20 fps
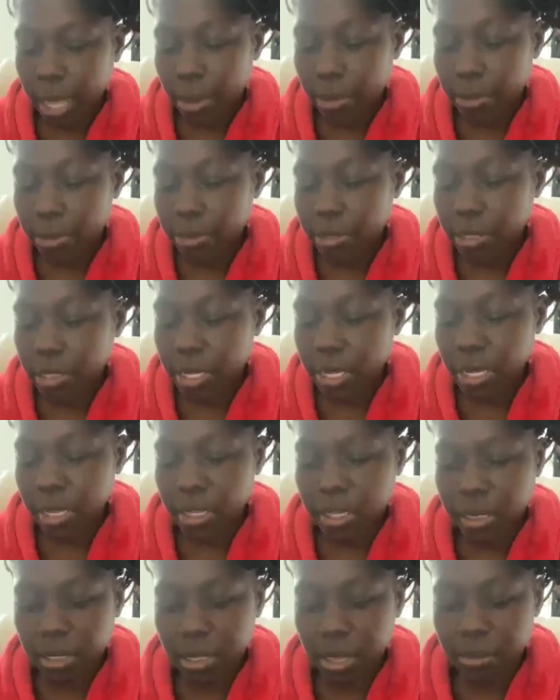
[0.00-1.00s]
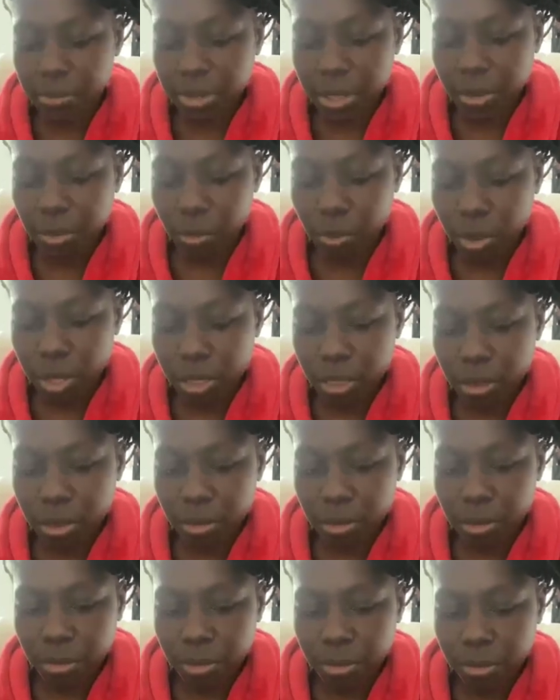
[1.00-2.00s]
see something with
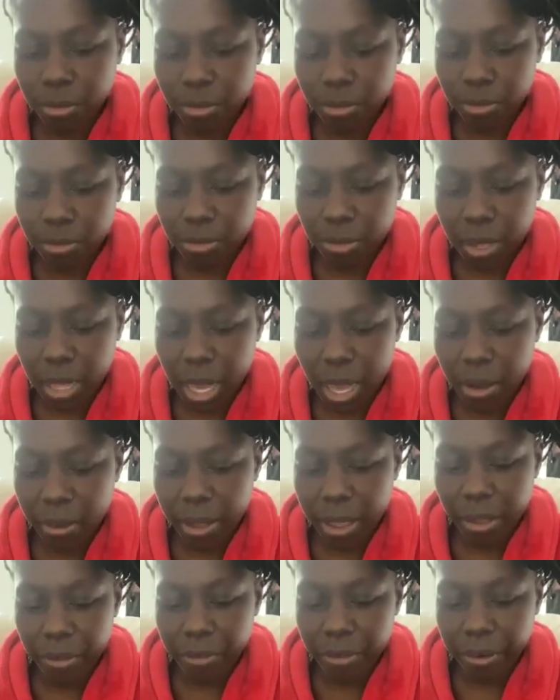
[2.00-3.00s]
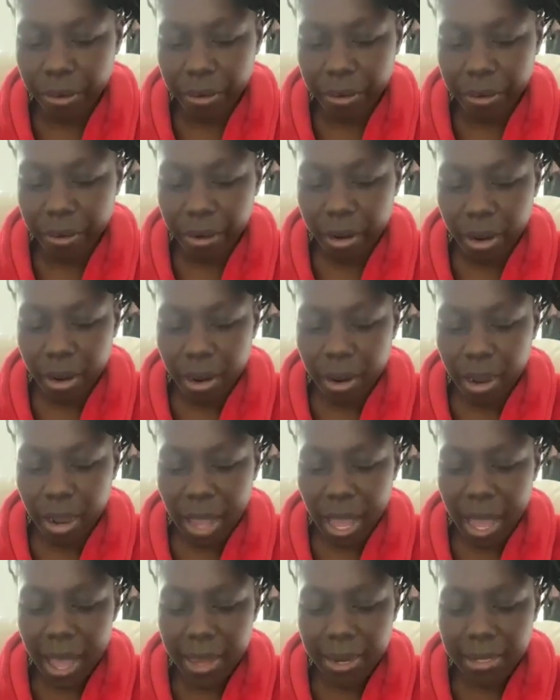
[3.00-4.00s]
you. However,
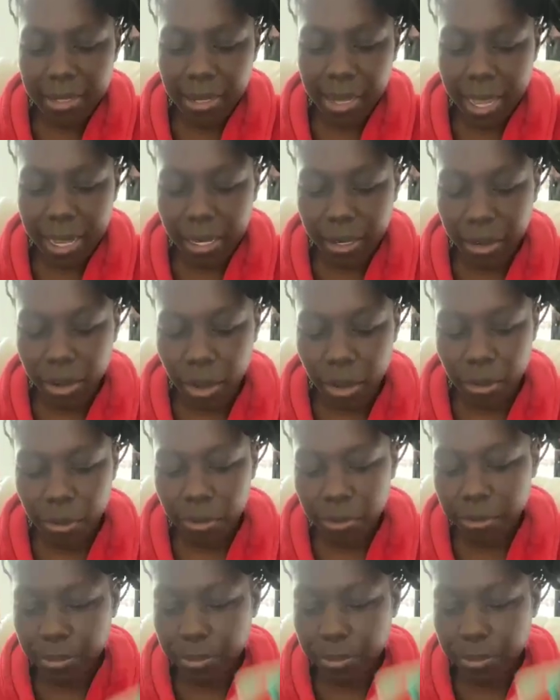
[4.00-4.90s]
God is like, no,